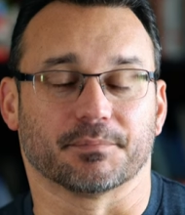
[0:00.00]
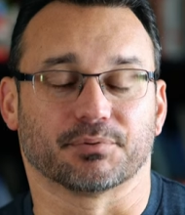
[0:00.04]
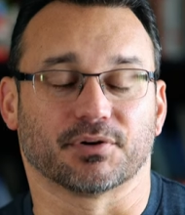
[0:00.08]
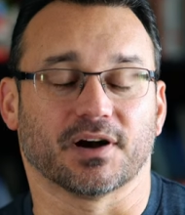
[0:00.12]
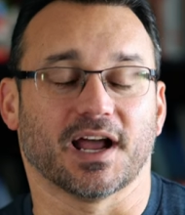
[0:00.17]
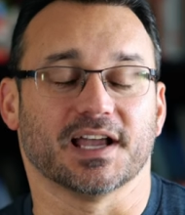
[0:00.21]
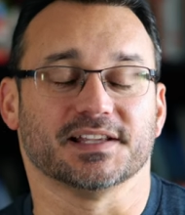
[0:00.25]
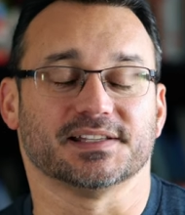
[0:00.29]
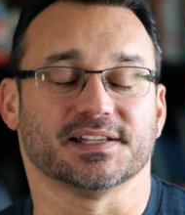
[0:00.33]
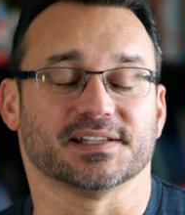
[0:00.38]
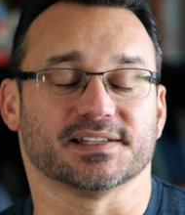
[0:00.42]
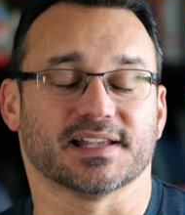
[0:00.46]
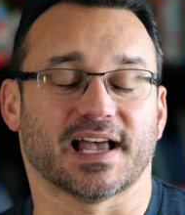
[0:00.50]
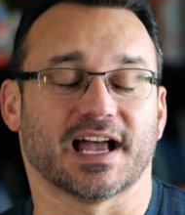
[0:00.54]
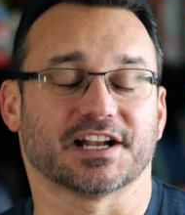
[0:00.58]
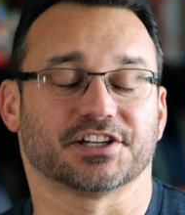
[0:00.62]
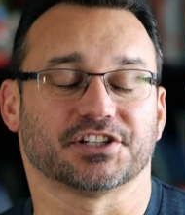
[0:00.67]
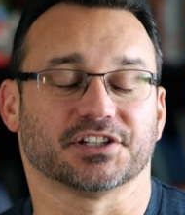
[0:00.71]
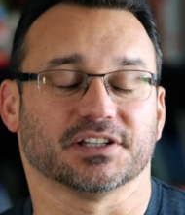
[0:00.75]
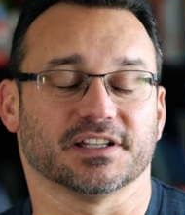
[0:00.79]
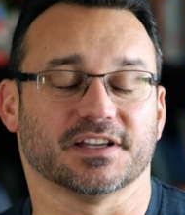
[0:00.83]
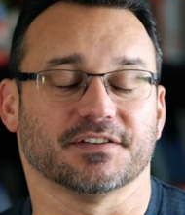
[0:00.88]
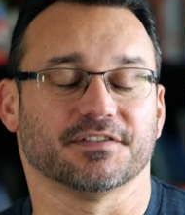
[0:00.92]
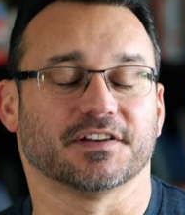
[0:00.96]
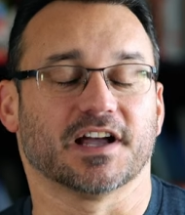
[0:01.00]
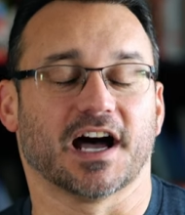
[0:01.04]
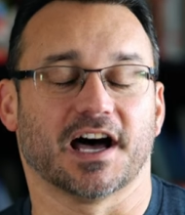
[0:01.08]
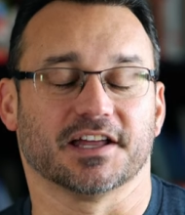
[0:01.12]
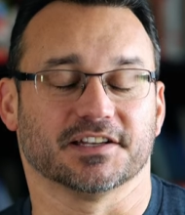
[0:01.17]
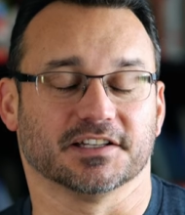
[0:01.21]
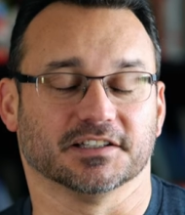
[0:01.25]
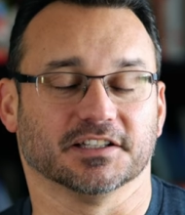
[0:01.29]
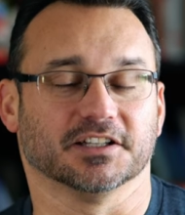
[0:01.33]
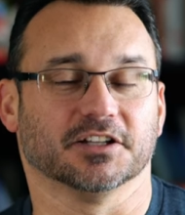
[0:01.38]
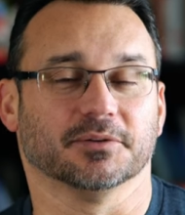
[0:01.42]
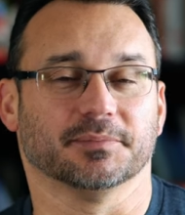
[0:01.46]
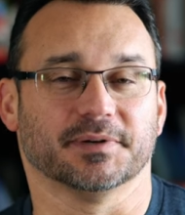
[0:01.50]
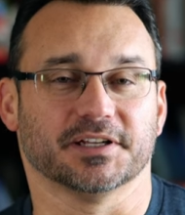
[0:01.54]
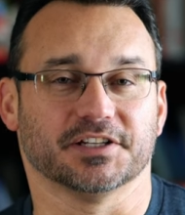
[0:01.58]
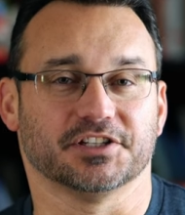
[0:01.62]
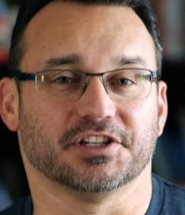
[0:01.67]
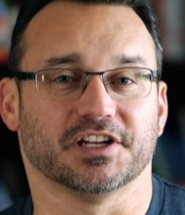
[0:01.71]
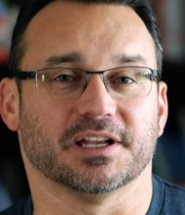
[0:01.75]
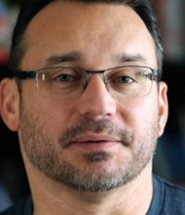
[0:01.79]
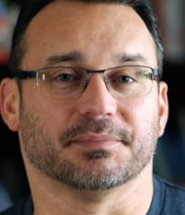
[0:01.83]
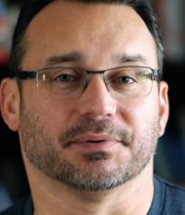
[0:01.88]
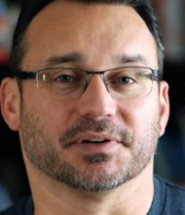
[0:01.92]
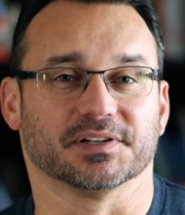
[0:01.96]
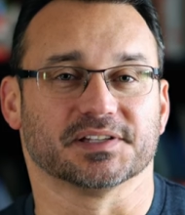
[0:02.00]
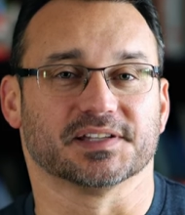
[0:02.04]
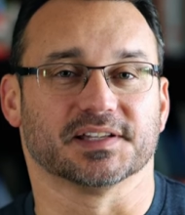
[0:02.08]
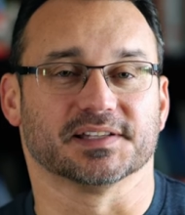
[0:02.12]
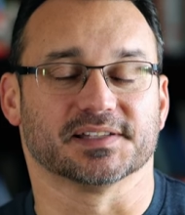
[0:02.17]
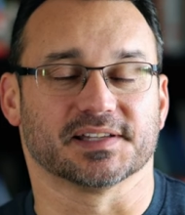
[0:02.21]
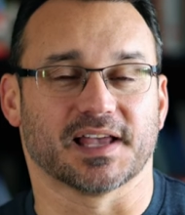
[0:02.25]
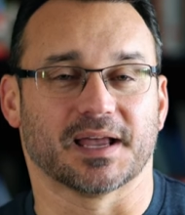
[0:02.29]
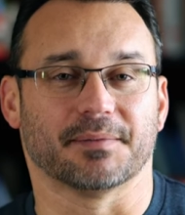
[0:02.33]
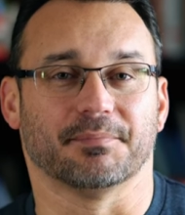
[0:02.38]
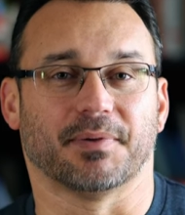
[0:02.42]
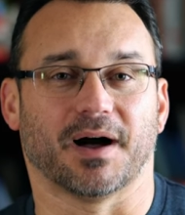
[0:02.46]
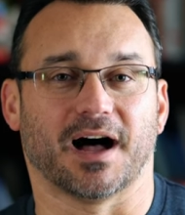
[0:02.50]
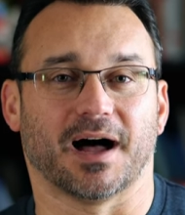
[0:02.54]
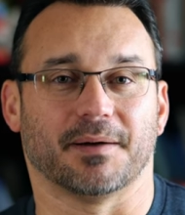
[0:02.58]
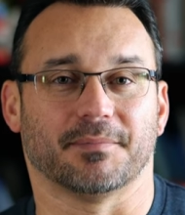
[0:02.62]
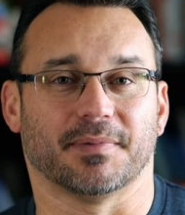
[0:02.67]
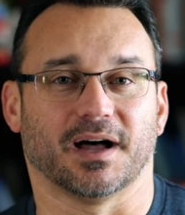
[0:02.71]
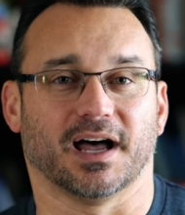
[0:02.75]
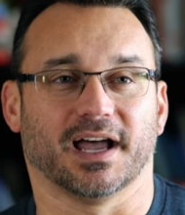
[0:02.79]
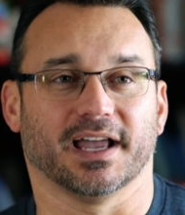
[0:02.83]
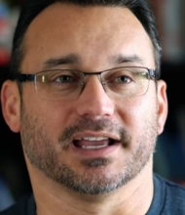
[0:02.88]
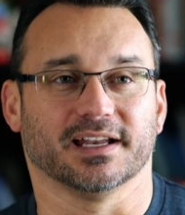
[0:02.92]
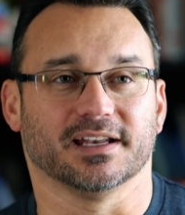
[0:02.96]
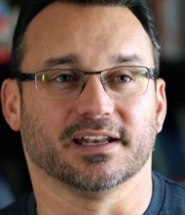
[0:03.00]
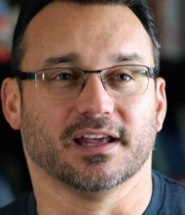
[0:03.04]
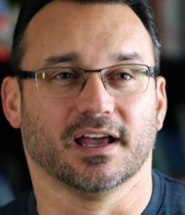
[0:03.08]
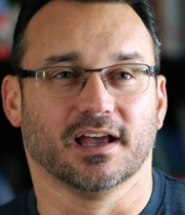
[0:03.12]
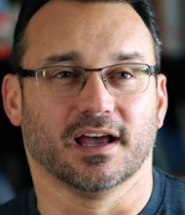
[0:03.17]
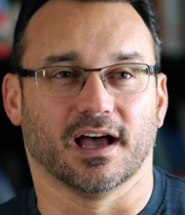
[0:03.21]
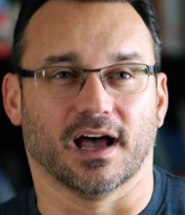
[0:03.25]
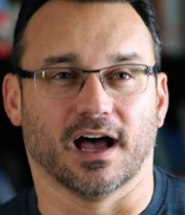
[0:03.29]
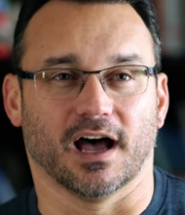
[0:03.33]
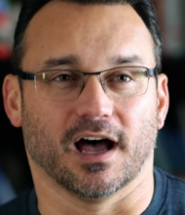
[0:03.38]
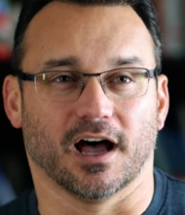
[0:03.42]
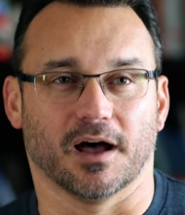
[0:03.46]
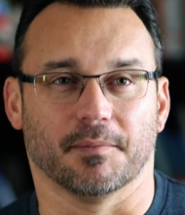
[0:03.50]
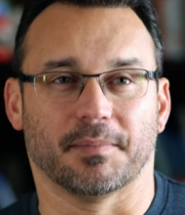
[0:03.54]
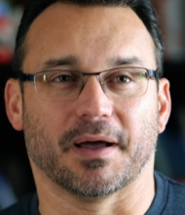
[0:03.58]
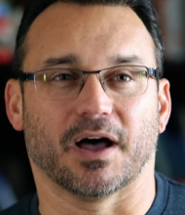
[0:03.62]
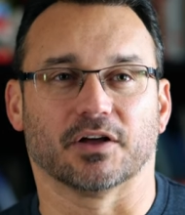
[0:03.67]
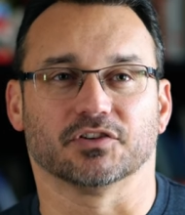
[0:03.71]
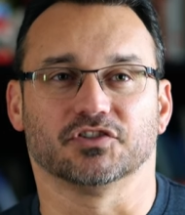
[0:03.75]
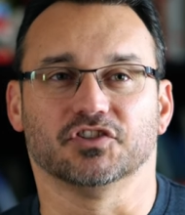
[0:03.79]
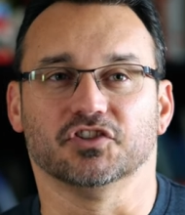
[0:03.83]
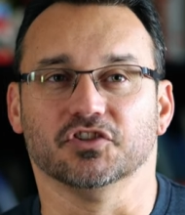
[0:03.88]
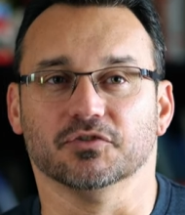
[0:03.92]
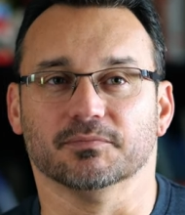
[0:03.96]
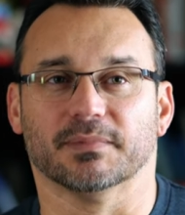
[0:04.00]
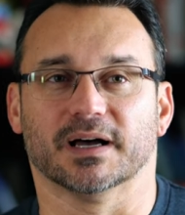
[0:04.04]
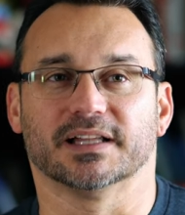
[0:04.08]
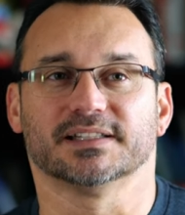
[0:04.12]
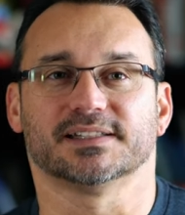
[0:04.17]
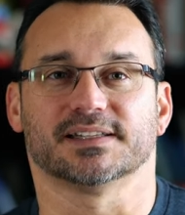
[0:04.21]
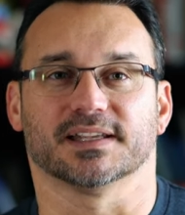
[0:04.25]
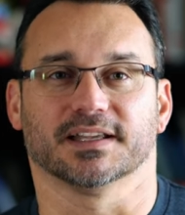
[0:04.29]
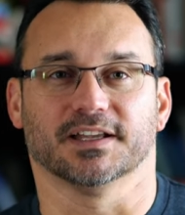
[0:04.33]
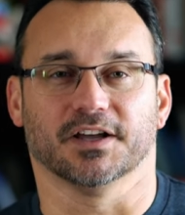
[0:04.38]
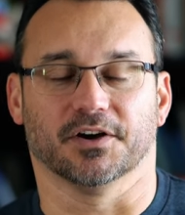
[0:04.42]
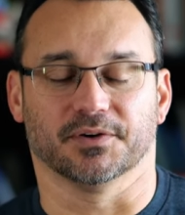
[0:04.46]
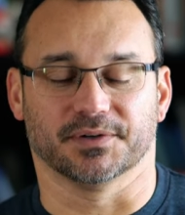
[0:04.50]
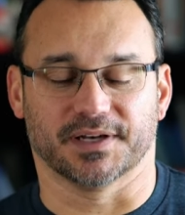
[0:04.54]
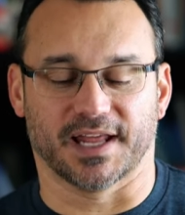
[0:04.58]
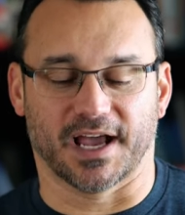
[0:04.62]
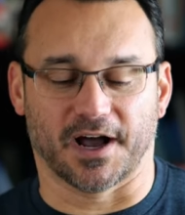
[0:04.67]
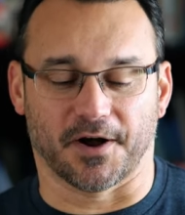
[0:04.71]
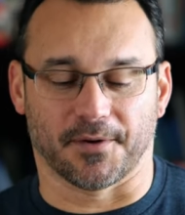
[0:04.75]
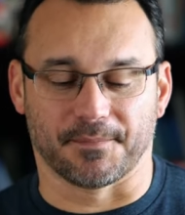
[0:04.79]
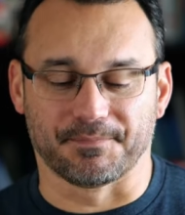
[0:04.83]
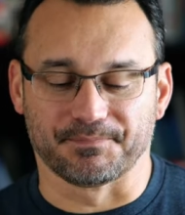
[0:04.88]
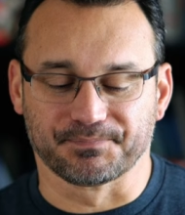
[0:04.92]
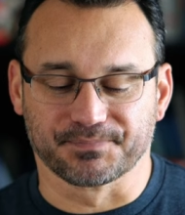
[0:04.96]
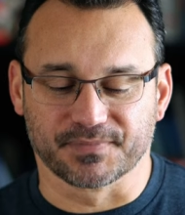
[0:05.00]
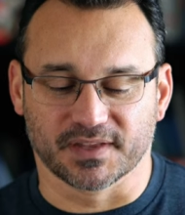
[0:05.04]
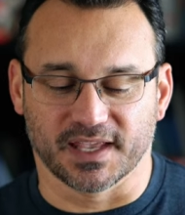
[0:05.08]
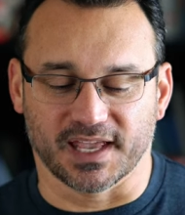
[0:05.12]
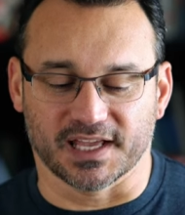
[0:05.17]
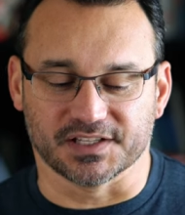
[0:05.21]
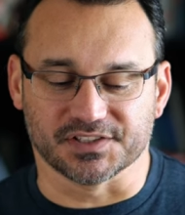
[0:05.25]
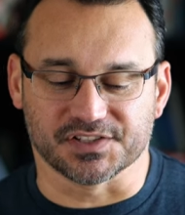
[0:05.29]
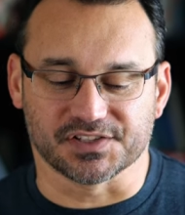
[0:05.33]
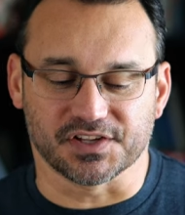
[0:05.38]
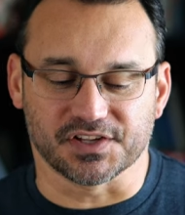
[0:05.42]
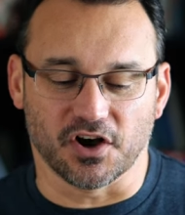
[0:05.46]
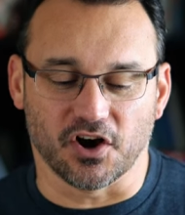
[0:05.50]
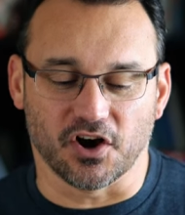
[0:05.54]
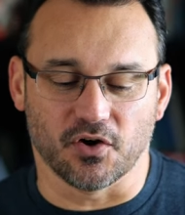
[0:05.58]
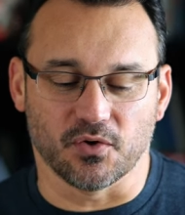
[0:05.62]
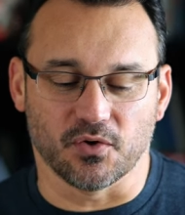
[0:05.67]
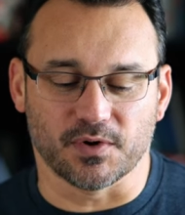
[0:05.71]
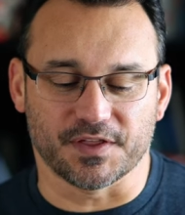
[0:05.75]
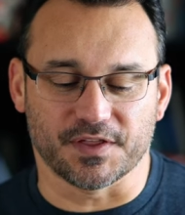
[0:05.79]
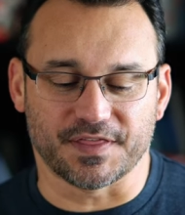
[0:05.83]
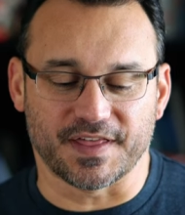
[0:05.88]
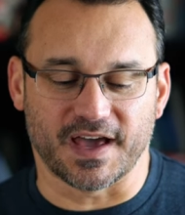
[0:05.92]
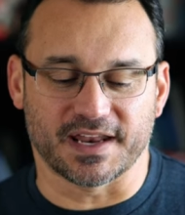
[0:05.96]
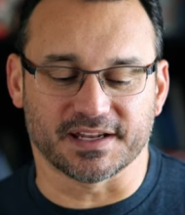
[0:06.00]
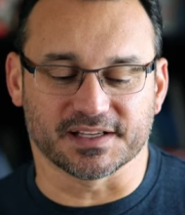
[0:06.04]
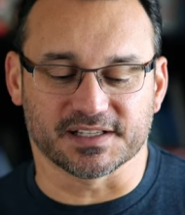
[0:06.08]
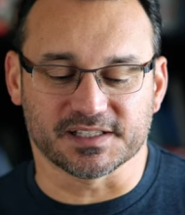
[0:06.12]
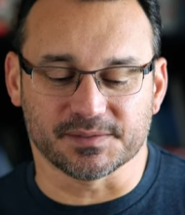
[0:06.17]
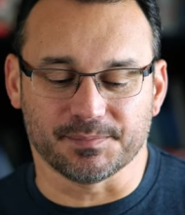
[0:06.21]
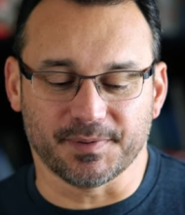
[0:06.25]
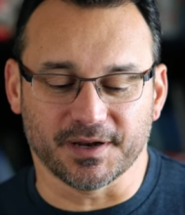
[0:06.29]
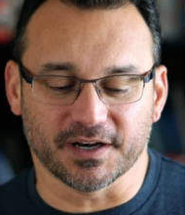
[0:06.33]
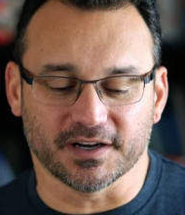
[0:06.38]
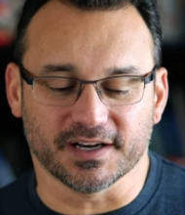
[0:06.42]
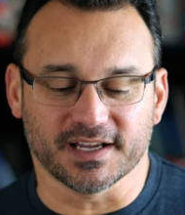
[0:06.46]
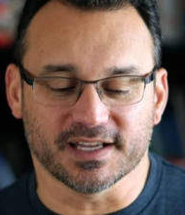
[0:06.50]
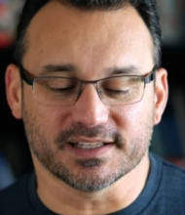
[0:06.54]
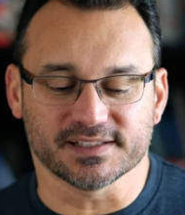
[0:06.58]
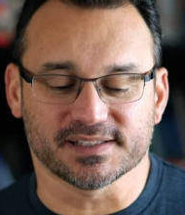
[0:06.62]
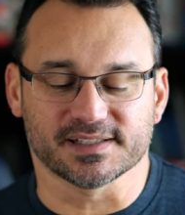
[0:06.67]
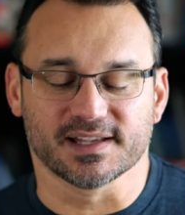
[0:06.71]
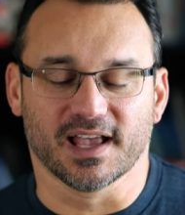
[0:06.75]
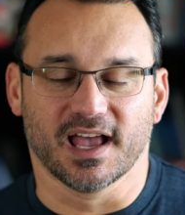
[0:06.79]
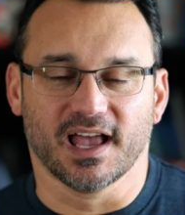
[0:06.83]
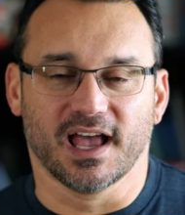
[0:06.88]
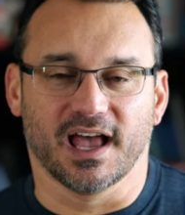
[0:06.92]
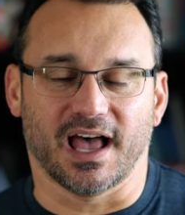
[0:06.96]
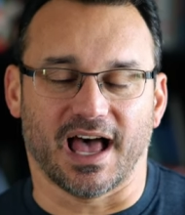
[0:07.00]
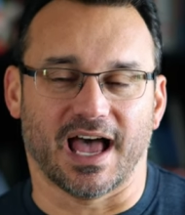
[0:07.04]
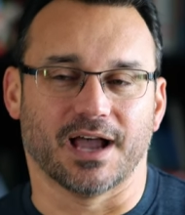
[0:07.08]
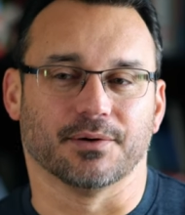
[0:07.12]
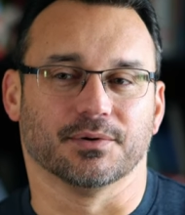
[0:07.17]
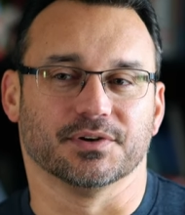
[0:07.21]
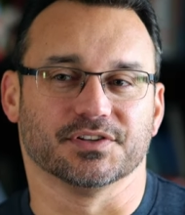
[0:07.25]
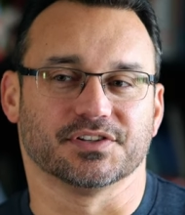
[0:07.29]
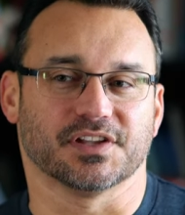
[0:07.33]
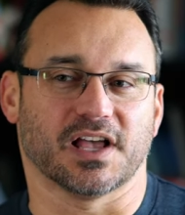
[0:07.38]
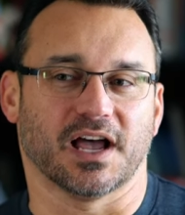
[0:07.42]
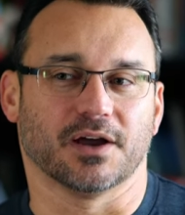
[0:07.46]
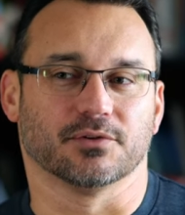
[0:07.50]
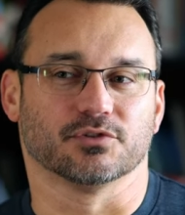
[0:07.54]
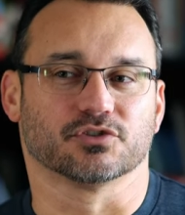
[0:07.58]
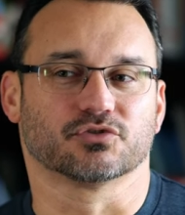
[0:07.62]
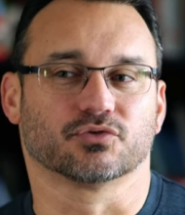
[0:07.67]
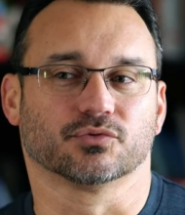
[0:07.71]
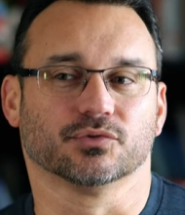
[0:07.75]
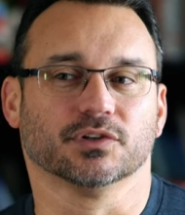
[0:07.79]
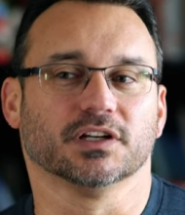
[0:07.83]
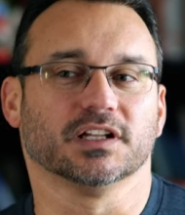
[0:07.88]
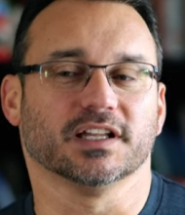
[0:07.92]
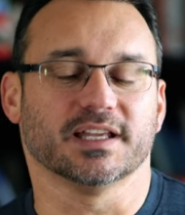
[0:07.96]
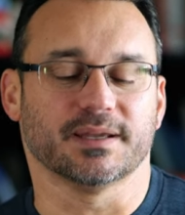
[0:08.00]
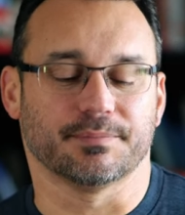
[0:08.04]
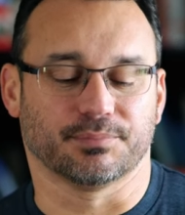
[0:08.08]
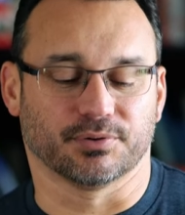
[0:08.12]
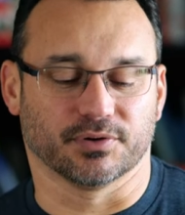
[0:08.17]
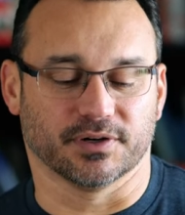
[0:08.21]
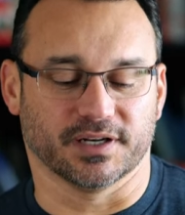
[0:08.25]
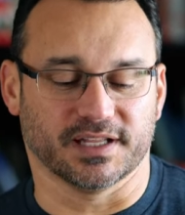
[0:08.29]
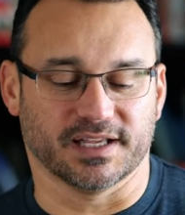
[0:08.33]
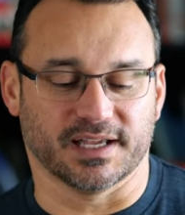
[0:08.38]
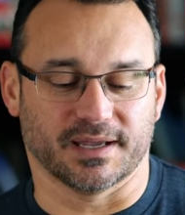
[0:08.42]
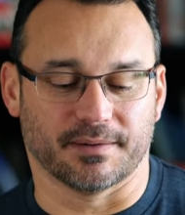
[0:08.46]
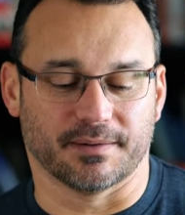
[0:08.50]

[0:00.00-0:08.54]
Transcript: the prices actually have gotten a little bit cheaper since I bought mine uh, about two months ago now. And so with that experience, I was, I was really pretty